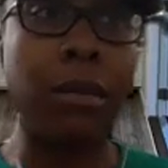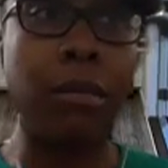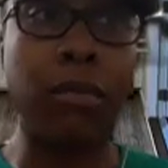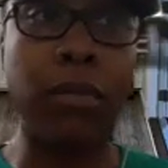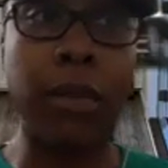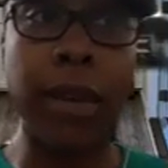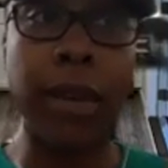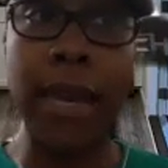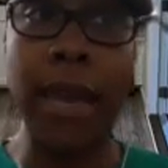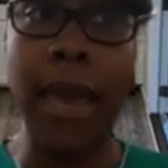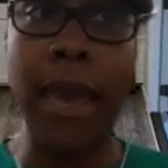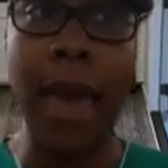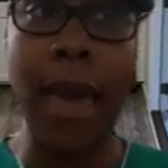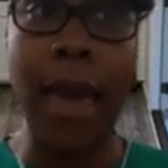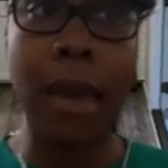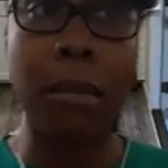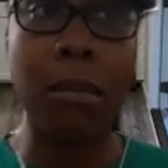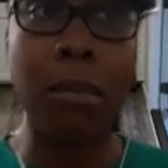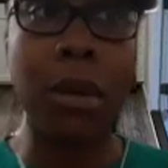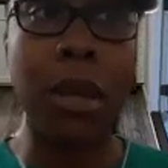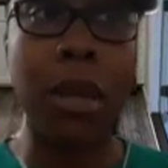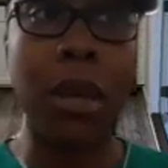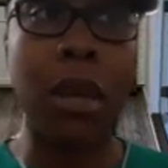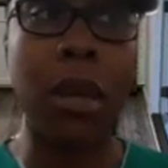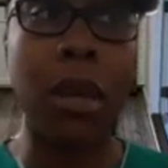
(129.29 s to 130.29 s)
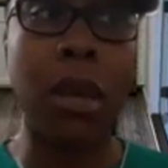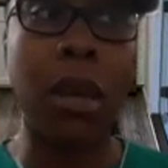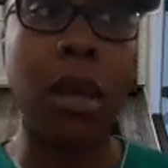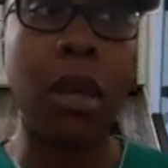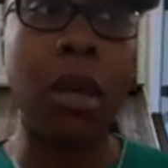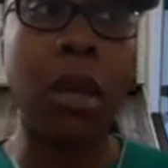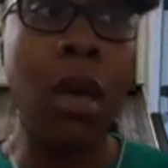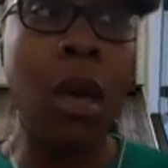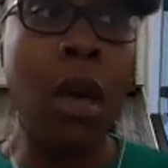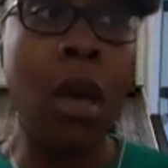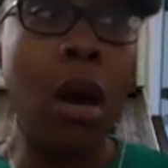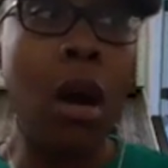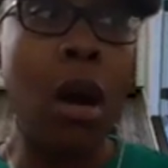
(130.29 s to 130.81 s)
rehabbing
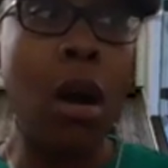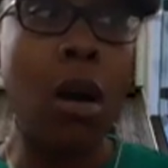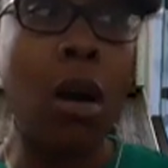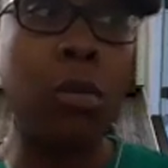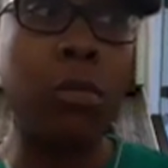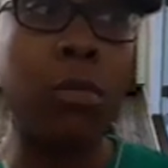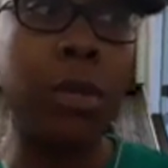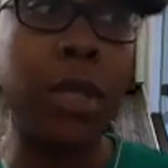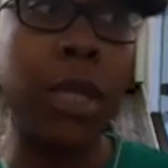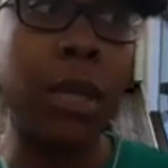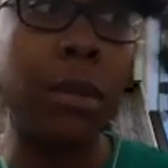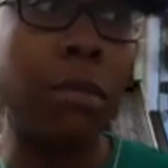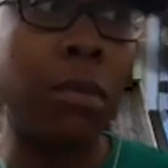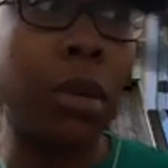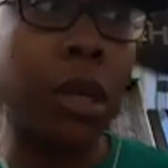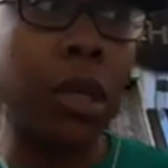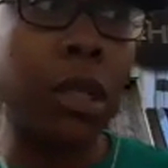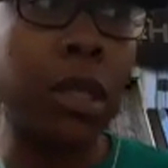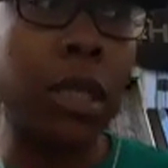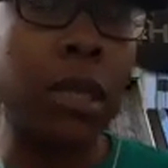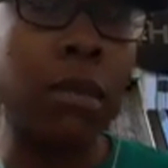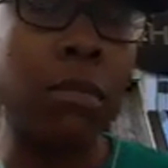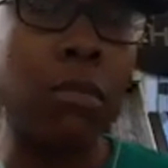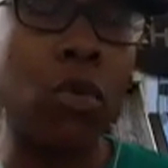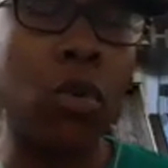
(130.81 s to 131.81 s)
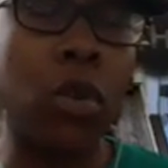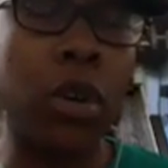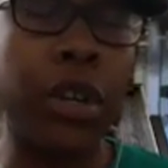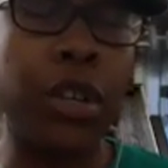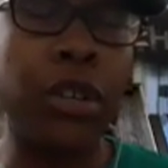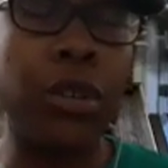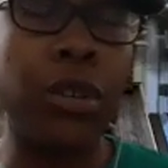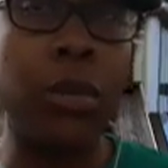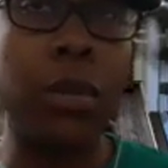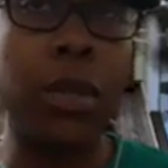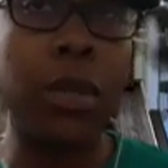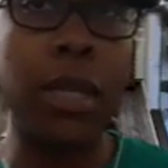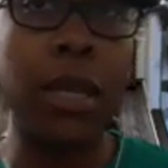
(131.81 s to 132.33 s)
homes in Baltimore
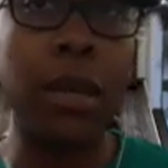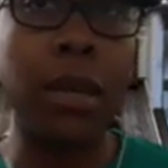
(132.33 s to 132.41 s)
using